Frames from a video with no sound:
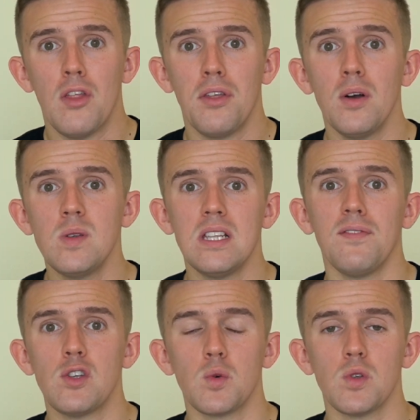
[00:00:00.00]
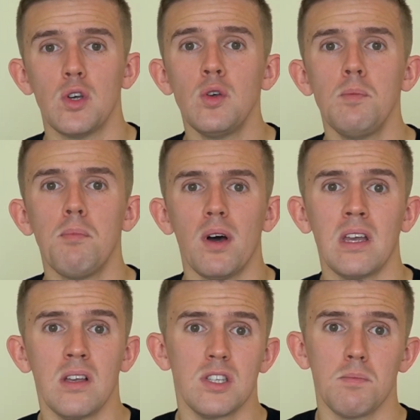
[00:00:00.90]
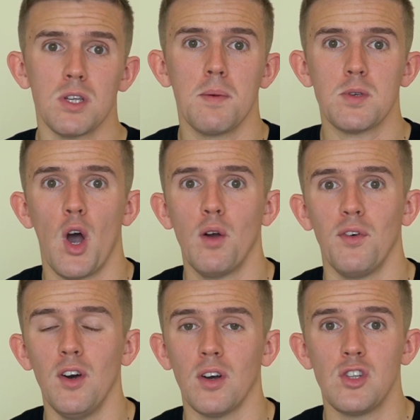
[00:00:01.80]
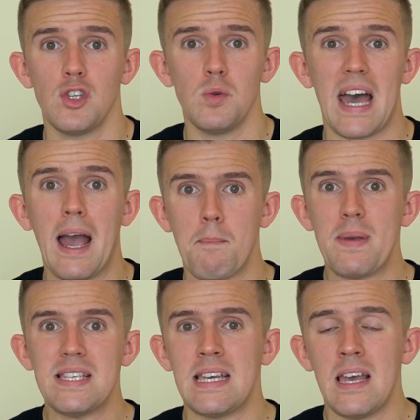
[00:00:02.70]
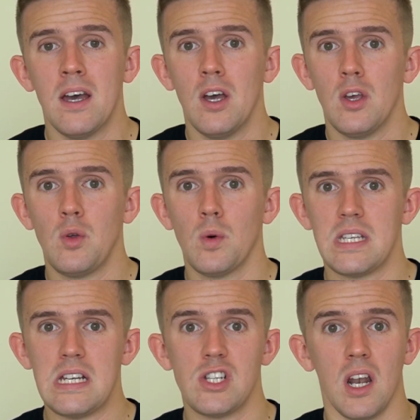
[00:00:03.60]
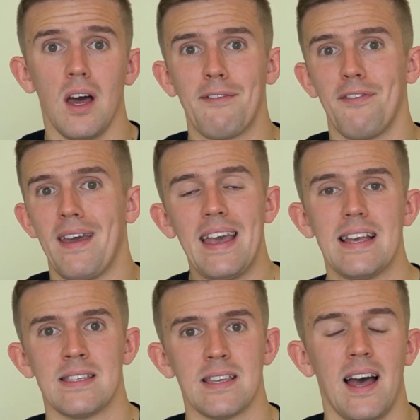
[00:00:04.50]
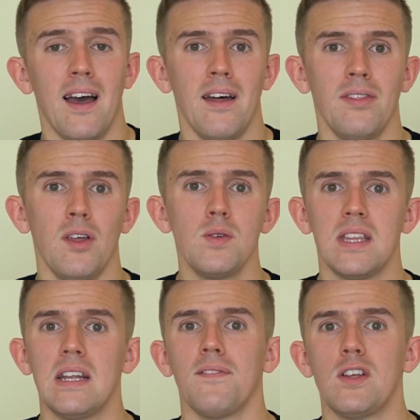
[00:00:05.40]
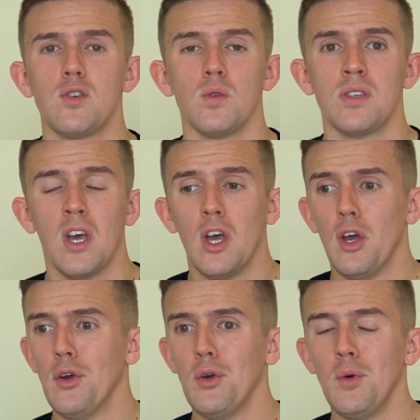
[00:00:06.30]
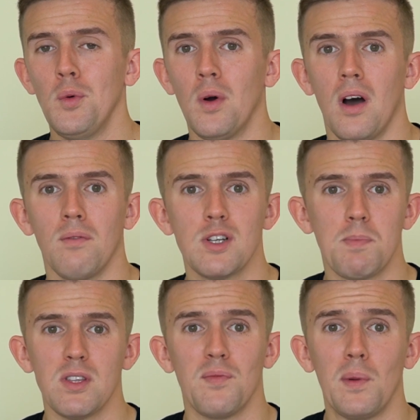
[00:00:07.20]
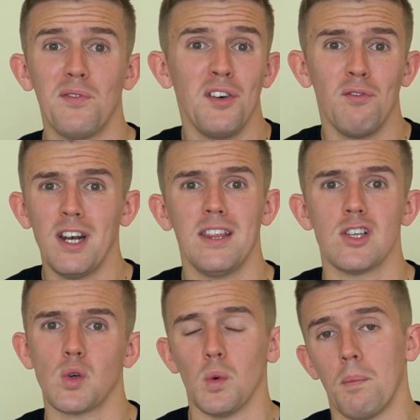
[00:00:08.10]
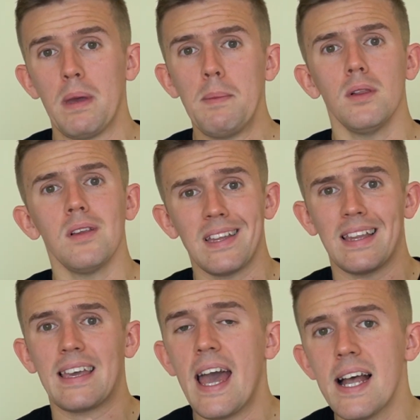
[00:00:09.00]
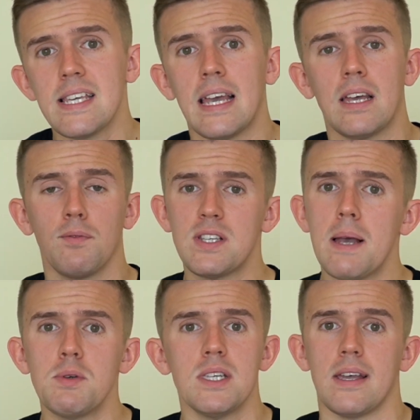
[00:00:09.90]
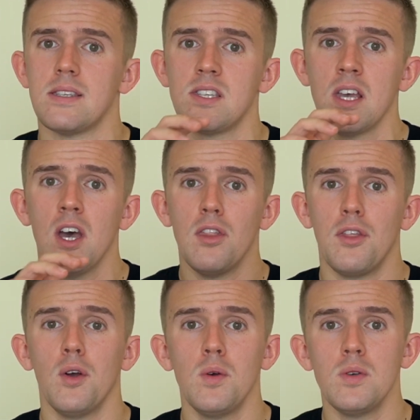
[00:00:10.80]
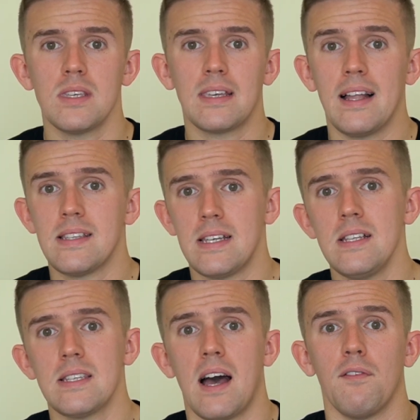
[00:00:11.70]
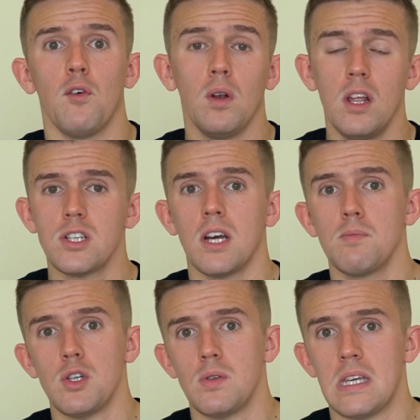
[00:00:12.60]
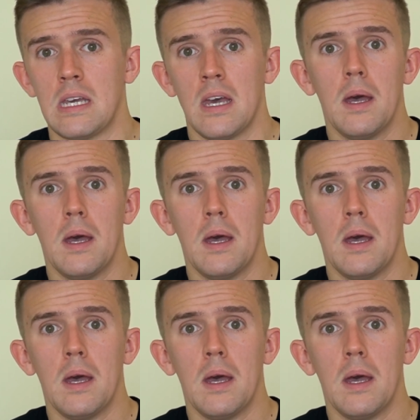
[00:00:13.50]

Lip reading: those individuals who you might sometimes overlook due to how busy your teacher life is. And those are the individuals who are responsible for running the school. People like the caretaker, the receptionists, those canteen staff or lunchtime duty